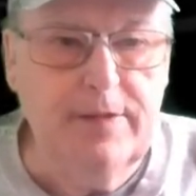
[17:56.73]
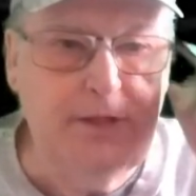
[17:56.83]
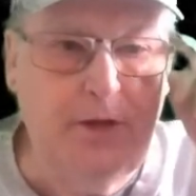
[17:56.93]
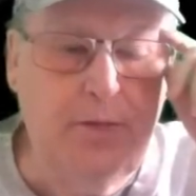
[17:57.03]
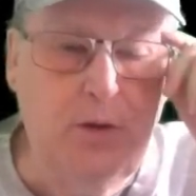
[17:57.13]

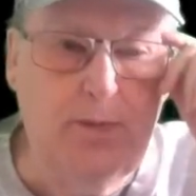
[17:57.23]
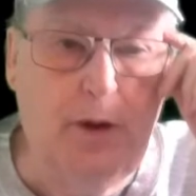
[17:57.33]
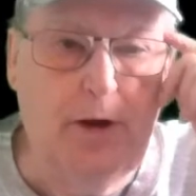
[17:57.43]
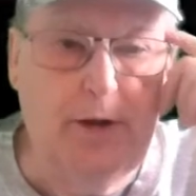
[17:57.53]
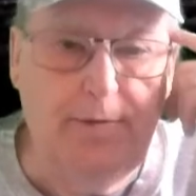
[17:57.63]
Southernmost
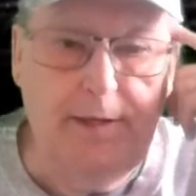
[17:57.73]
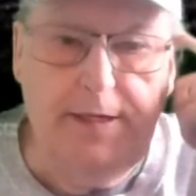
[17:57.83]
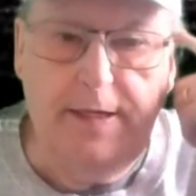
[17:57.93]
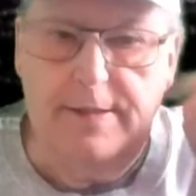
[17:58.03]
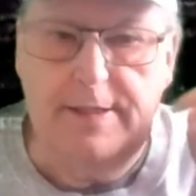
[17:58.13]
part of
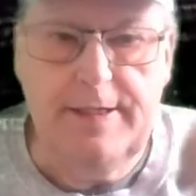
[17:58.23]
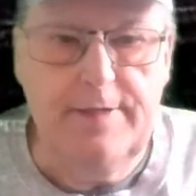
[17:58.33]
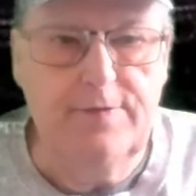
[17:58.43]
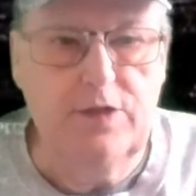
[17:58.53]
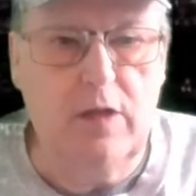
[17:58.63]
the
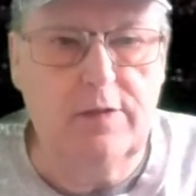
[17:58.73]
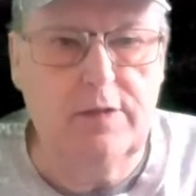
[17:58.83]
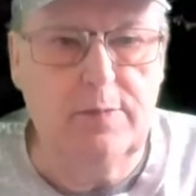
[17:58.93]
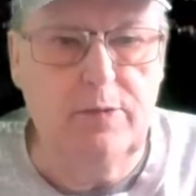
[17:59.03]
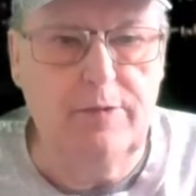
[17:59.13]
city of
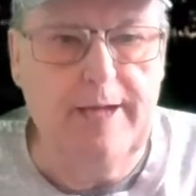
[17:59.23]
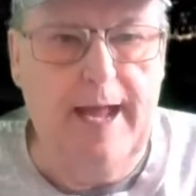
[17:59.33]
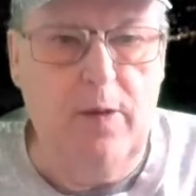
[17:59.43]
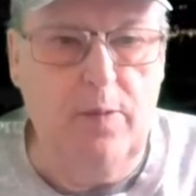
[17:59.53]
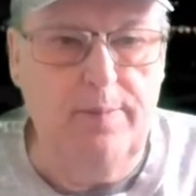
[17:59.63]
Salzburg now.